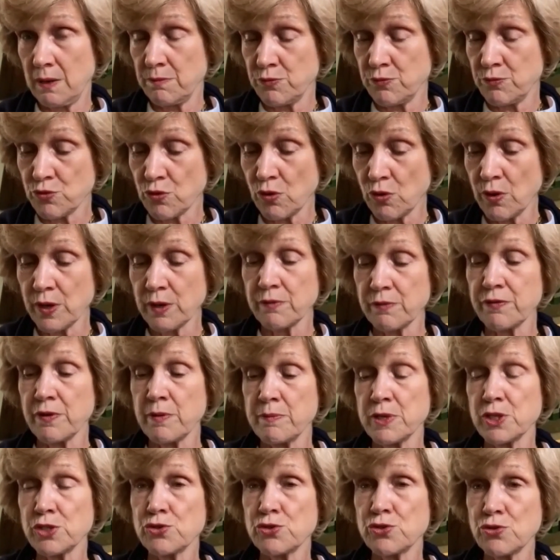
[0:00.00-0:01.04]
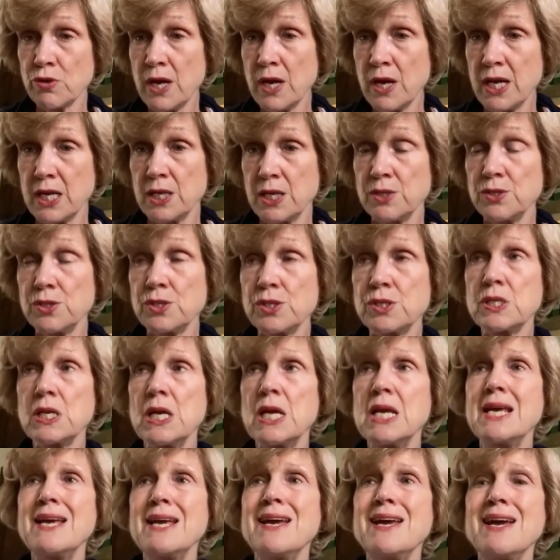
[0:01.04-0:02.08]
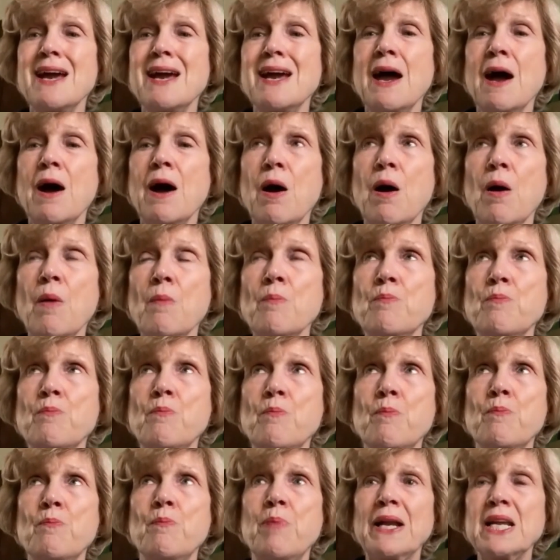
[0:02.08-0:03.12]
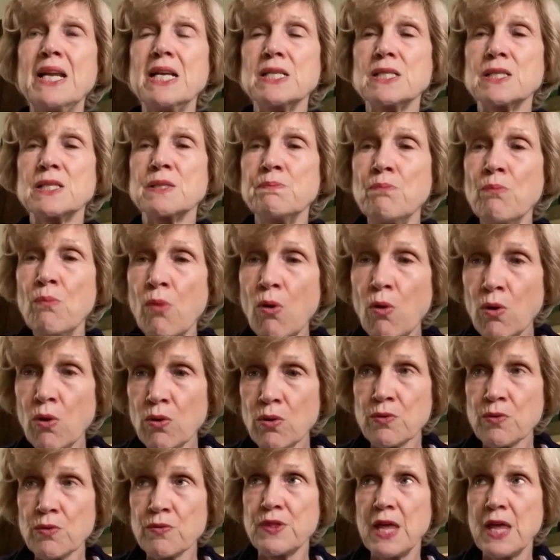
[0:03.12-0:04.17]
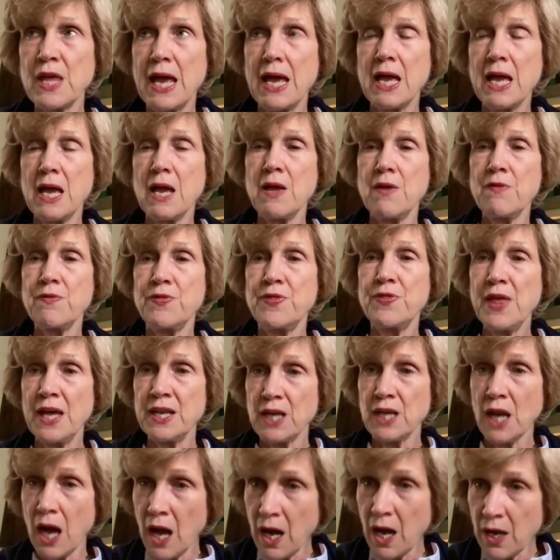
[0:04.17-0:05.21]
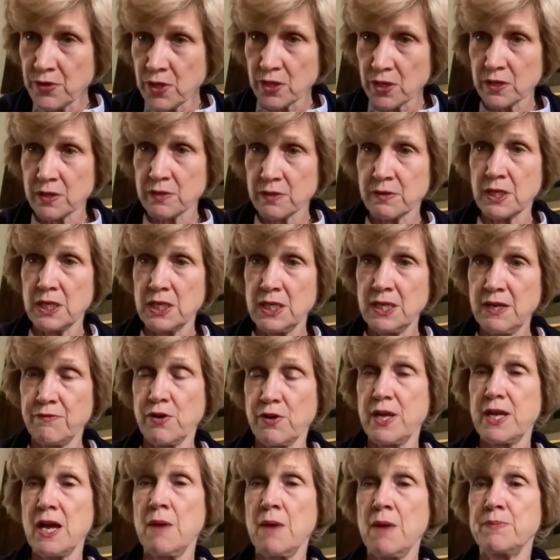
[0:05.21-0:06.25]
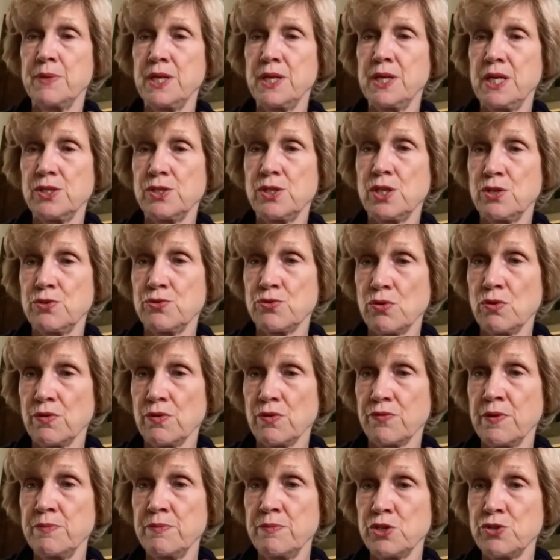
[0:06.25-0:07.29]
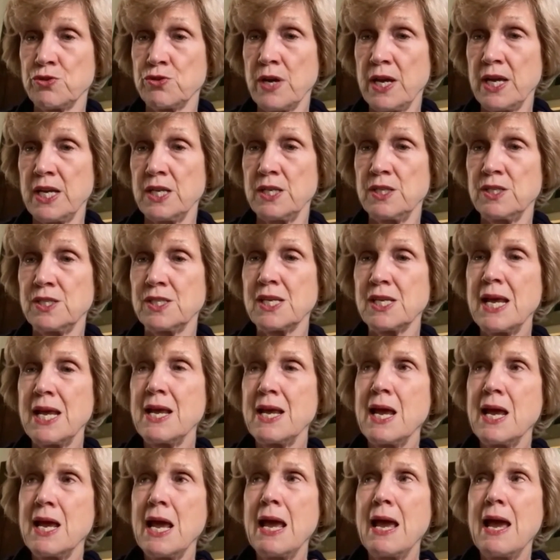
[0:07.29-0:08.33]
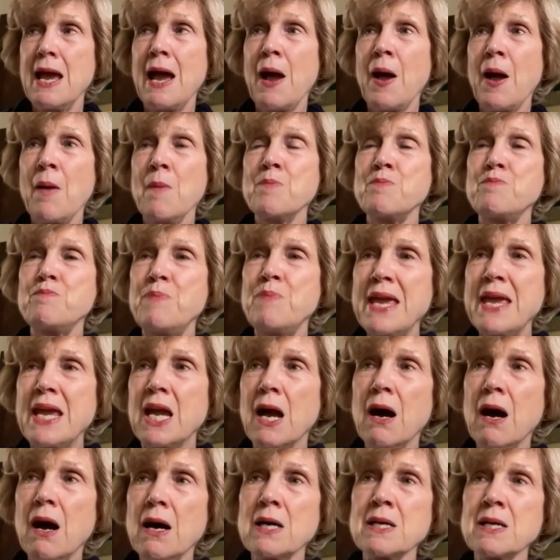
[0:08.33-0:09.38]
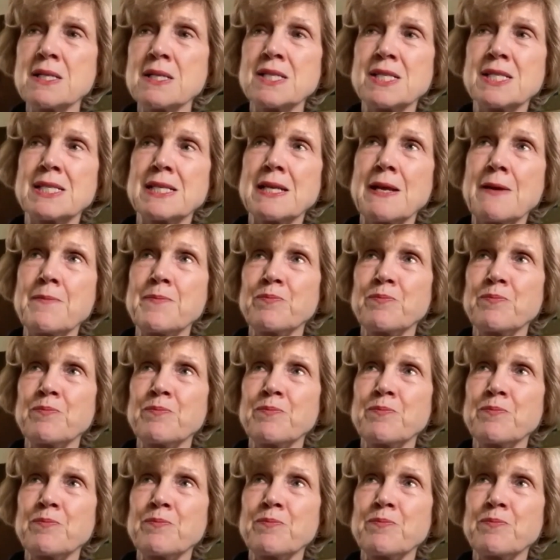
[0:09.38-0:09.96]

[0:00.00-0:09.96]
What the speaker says: drawing from its trades, but it's more than other livery companies that draw from the trades, because